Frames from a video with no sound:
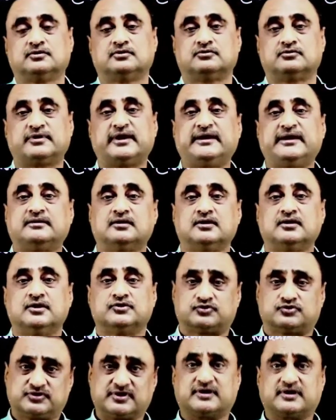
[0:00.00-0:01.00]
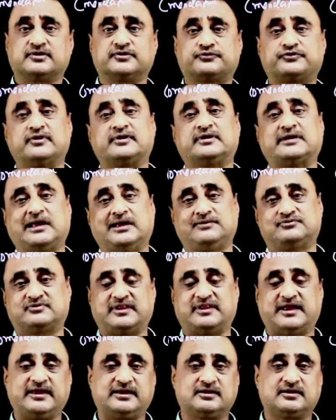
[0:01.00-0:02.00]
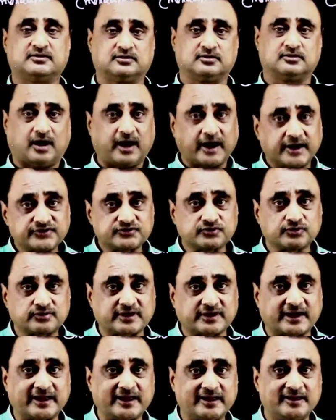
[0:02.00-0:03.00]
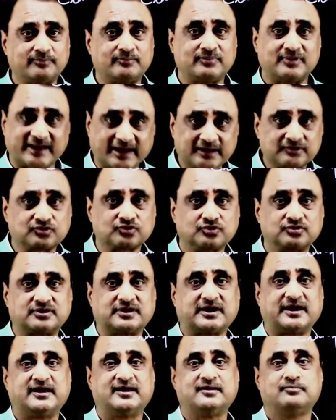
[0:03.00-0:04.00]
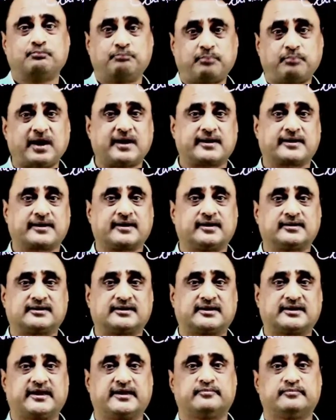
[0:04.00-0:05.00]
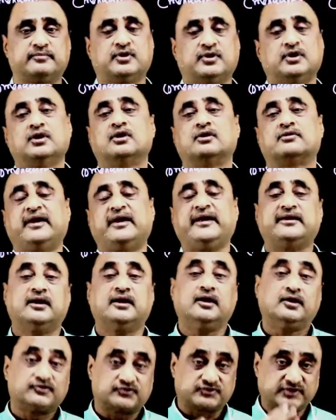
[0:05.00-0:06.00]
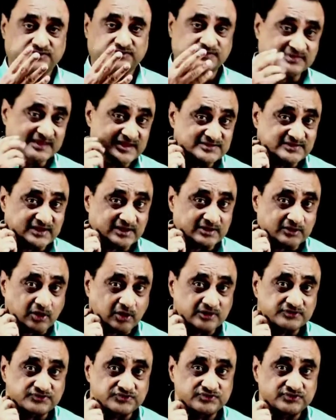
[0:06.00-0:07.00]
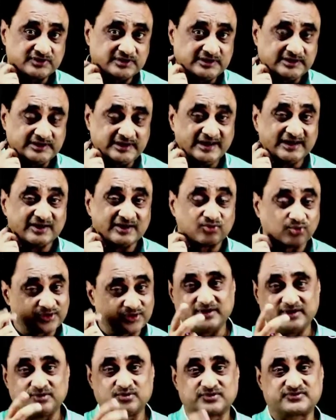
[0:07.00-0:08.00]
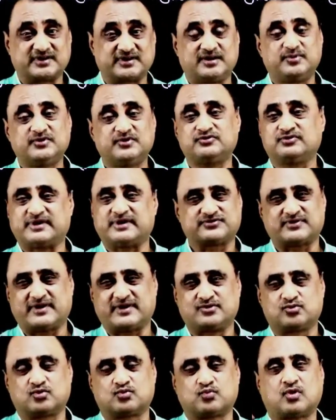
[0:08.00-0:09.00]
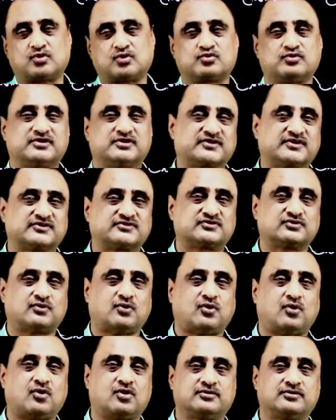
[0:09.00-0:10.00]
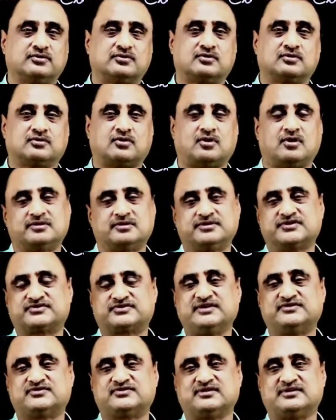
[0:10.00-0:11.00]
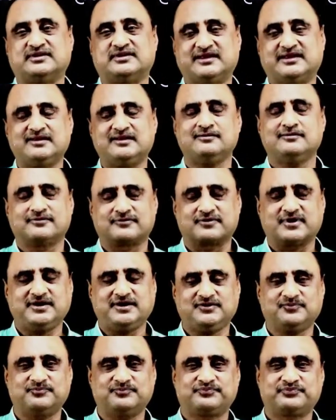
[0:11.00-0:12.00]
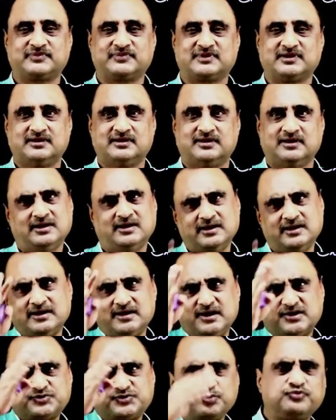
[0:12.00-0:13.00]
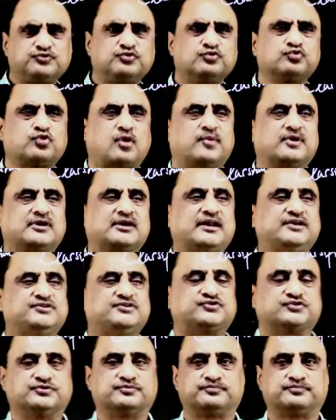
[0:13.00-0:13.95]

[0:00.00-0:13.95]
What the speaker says: right? So there are different types like isotype, lactotype, paratype, right? Since these are not included into a syllabus, so that's why I don't want to discuss on all these things in detail, right? Let's move to nomenclature.